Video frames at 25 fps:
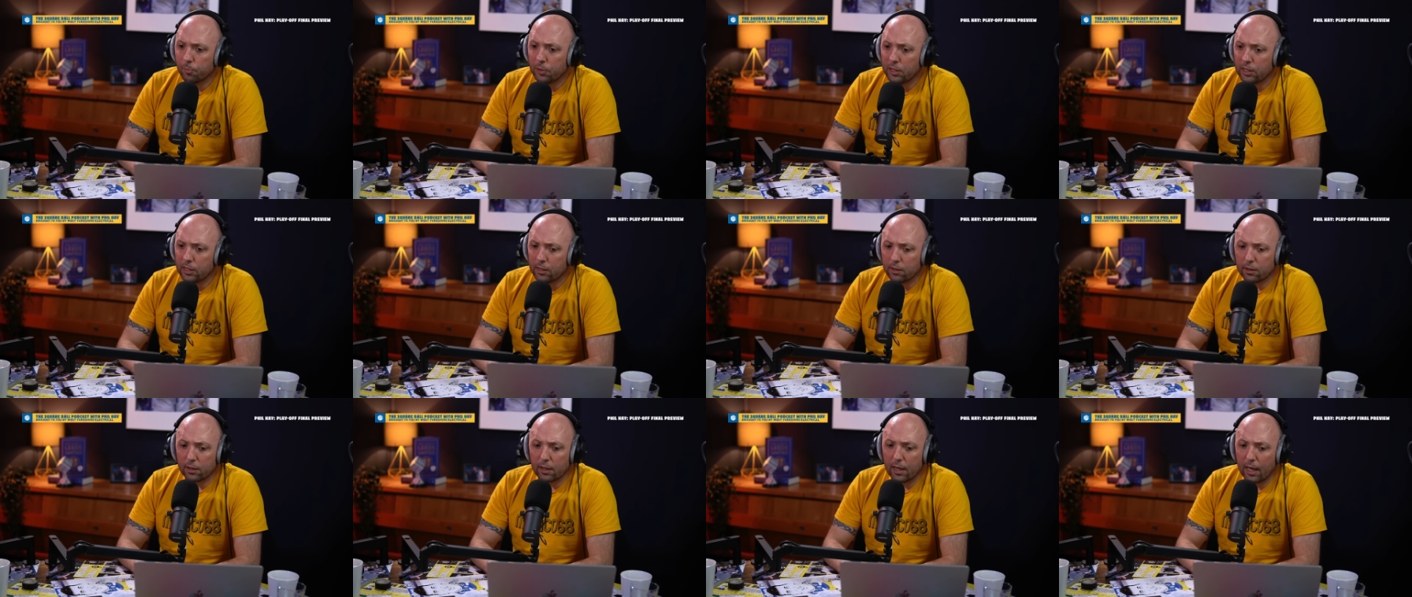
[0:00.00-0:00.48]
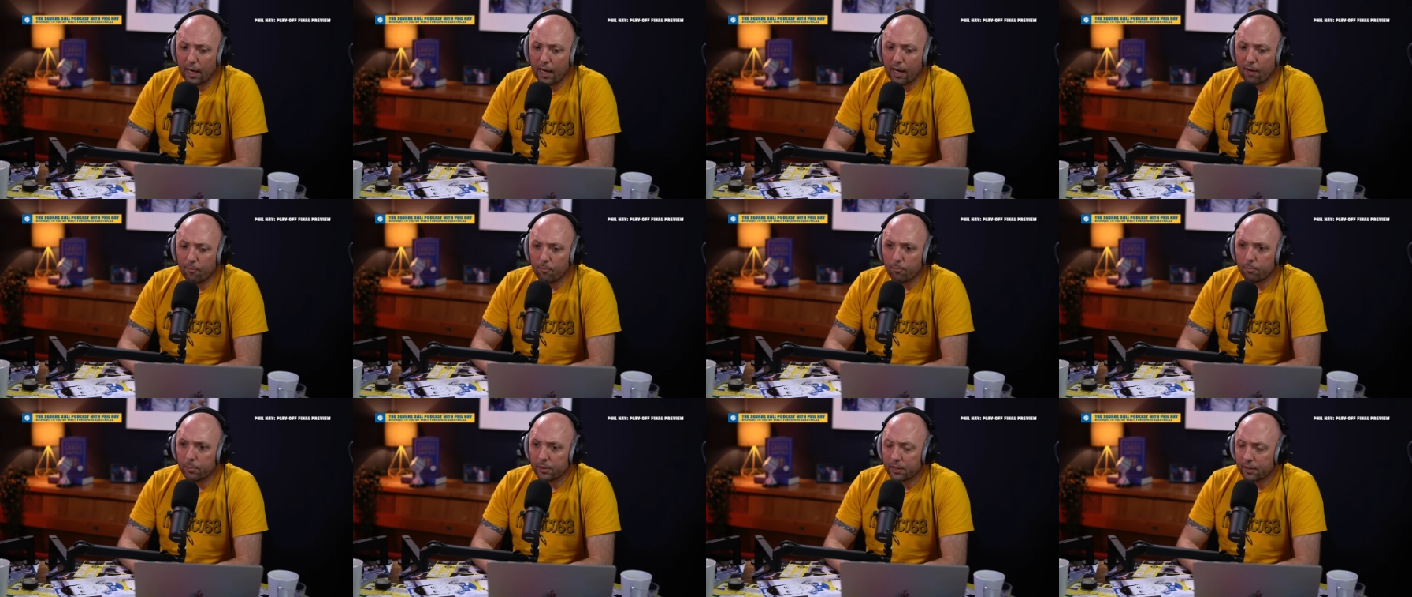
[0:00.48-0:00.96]
peak.
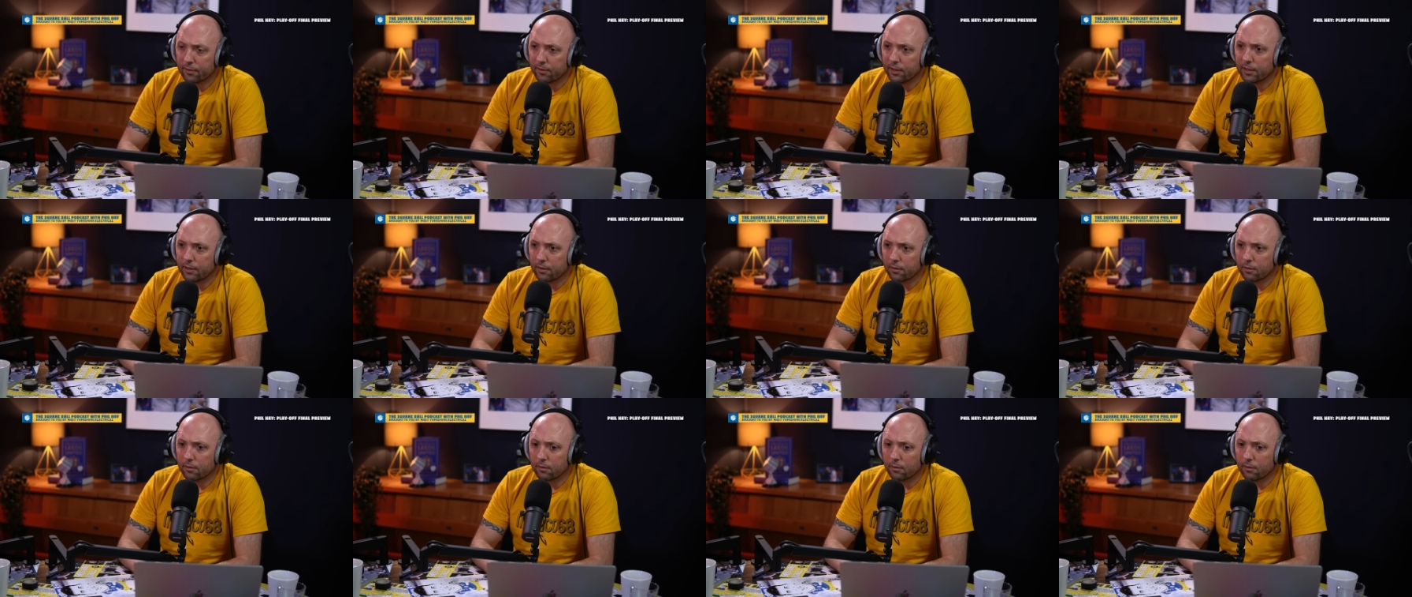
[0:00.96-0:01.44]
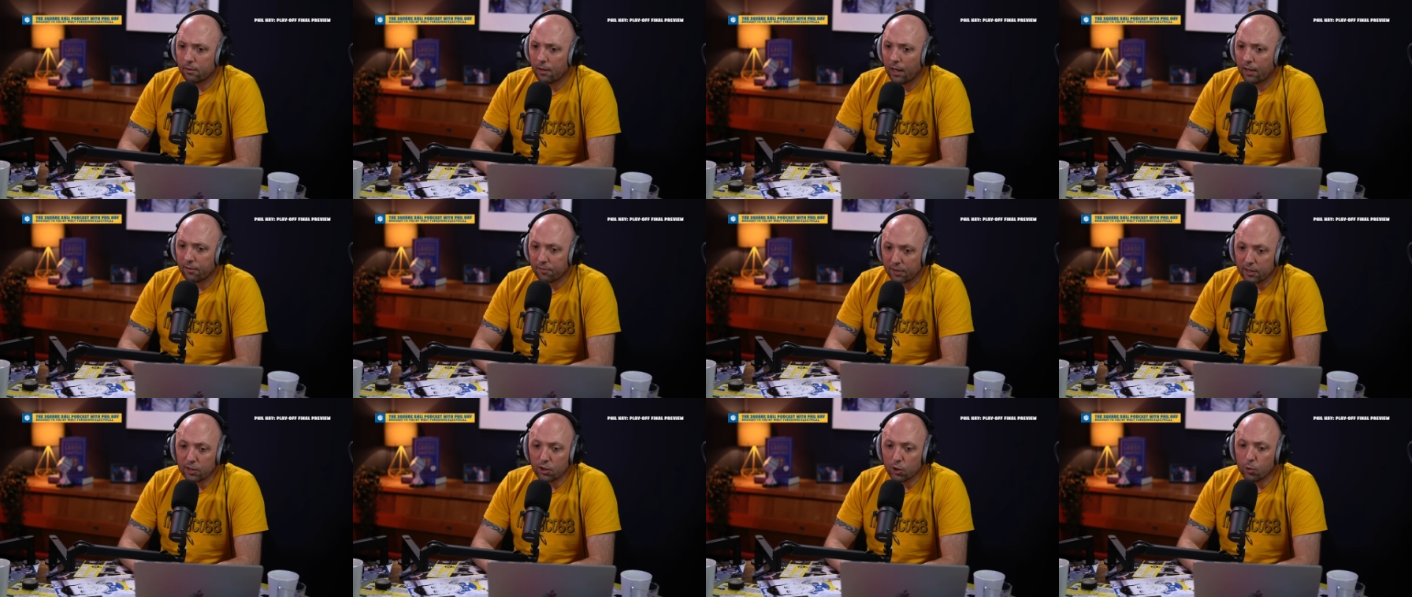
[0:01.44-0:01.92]
Um, but I think
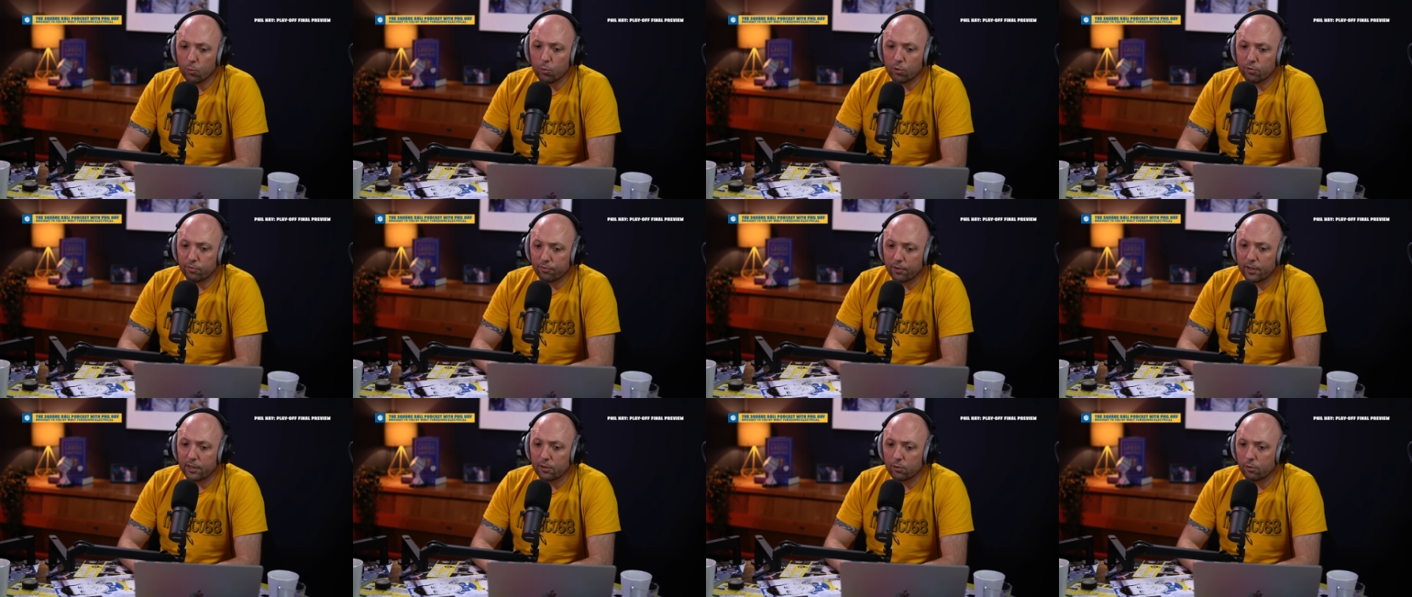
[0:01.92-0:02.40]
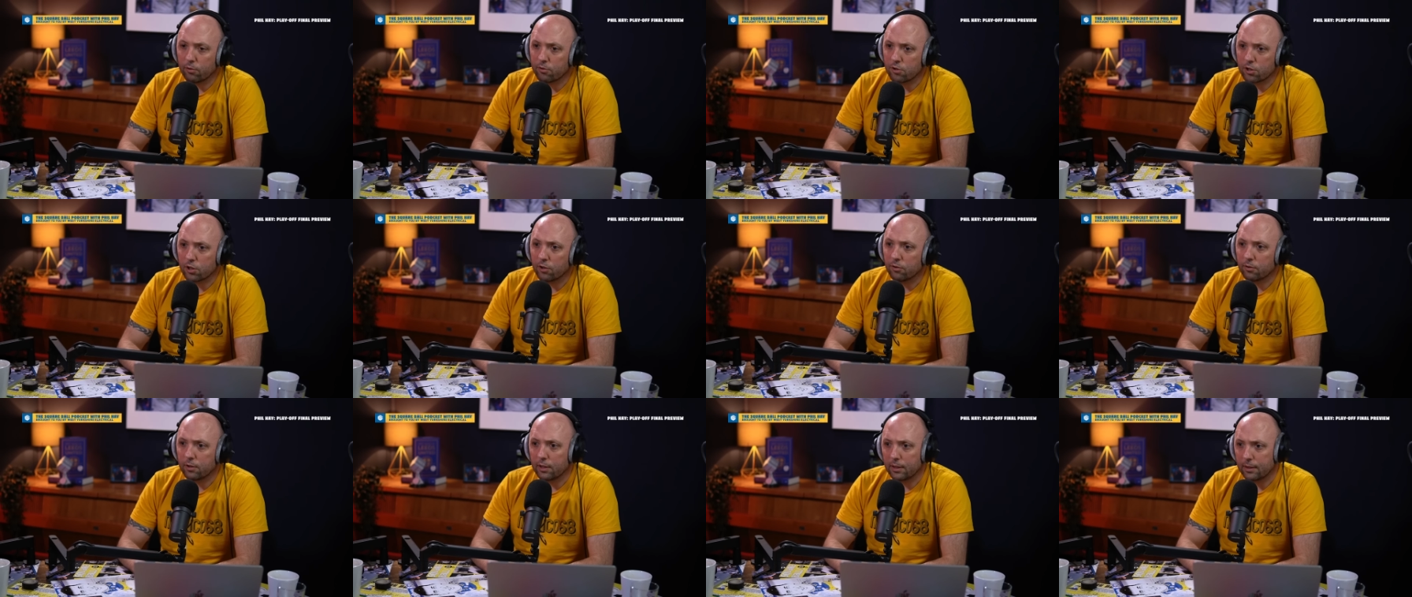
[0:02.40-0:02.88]
I think you will find on
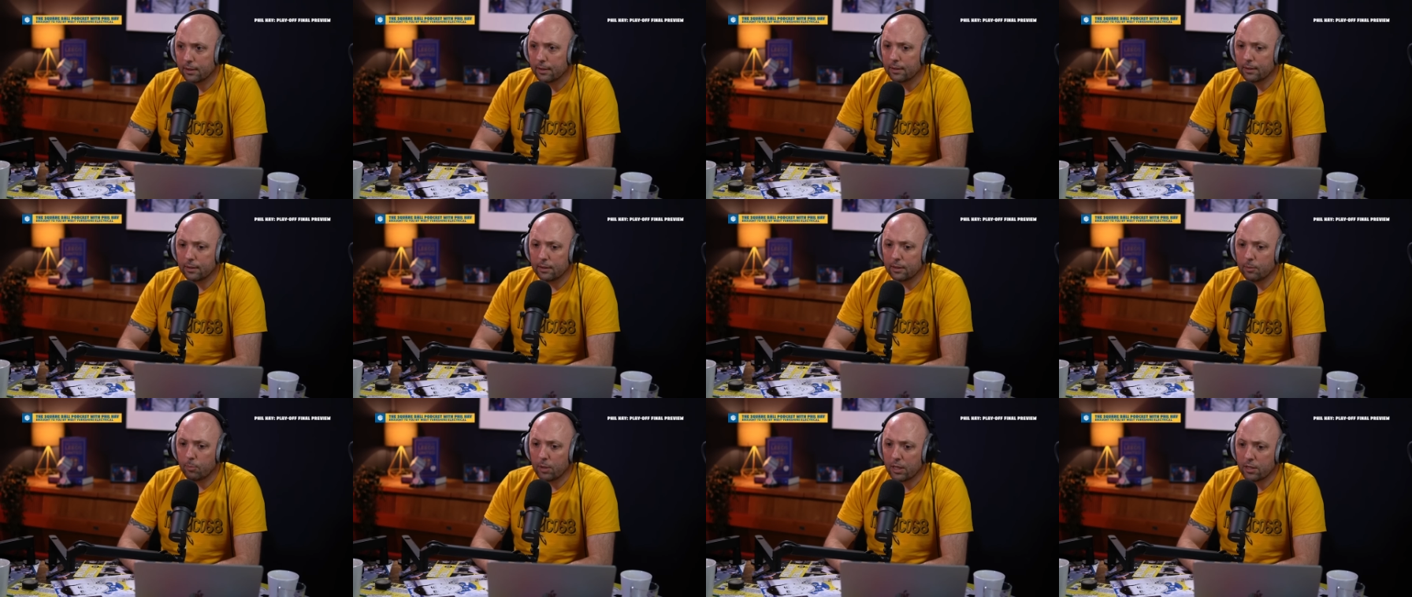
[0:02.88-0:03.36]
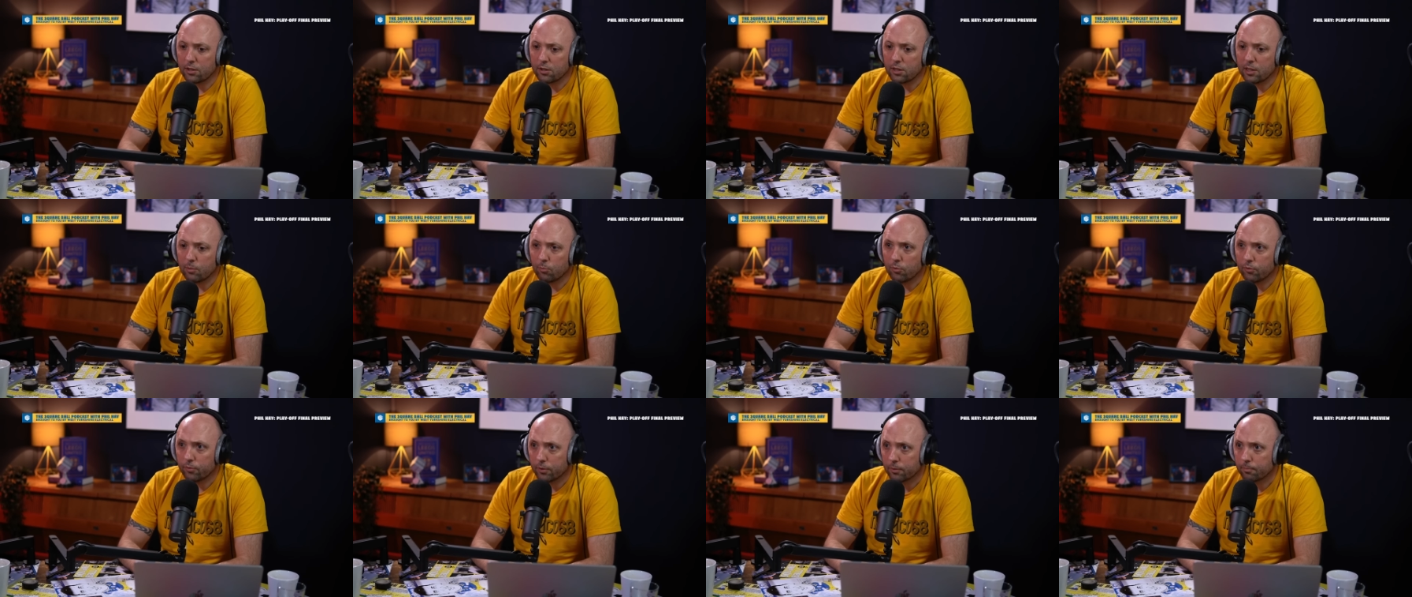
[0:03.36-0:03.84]
Sunday that the best
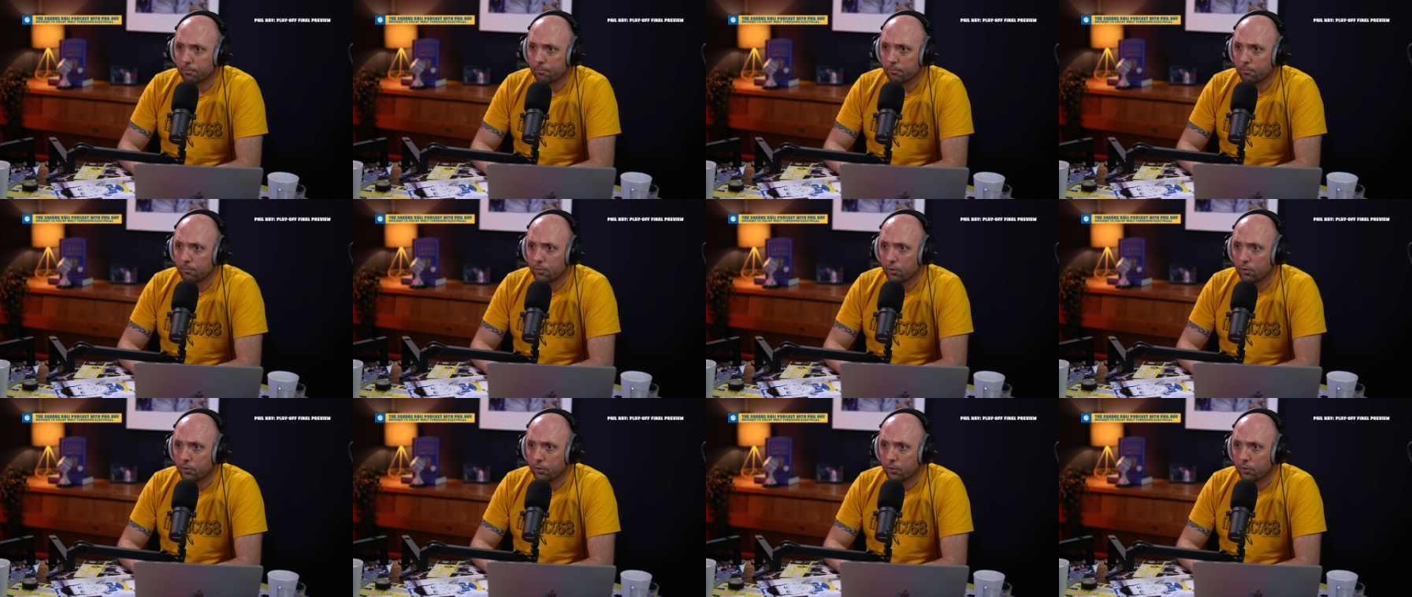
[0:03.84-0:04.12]
team over